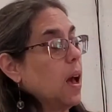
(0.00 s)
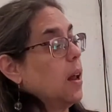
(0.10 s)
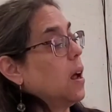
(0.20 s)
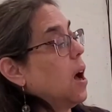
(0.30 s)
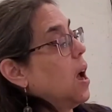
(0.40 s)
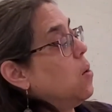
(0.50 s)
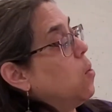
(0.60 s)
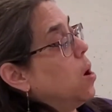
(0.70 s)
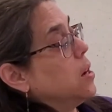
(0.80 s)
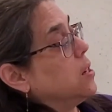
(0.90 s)
and I
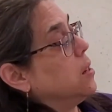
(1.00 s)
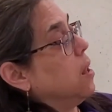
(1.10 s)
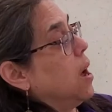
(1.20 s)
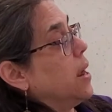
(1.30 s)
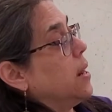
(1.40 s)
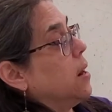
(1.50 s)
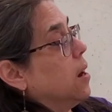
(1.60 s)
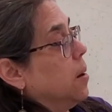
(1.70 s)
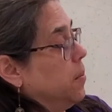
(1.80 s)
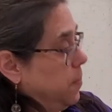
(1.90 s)
want to line it
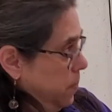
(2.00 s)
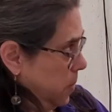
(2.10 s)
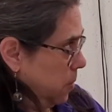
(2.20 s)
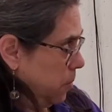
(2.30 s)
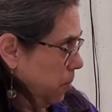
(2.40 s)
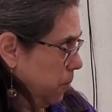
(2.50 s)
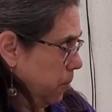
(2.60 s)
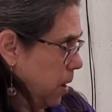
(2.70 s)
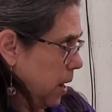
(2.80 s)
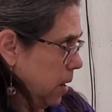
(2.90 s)
up
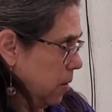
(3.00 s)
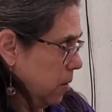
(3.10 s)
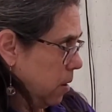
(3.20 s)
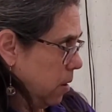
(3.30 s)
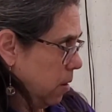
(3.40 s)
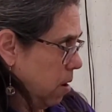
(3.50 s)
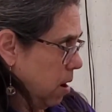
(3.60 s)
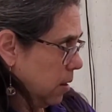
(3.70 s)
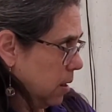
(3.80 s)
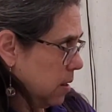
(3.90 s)
right
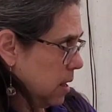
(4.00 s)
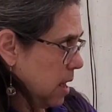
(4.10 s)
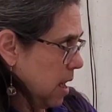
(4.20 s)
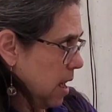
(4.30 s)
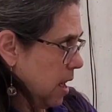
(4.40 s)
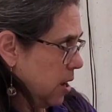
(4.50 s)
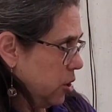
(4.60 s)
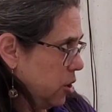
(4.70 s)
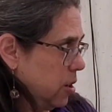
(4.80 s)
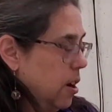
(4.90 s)
along the
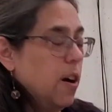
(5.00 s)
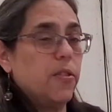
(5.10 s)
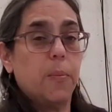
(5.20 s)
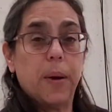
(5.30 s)
edge of the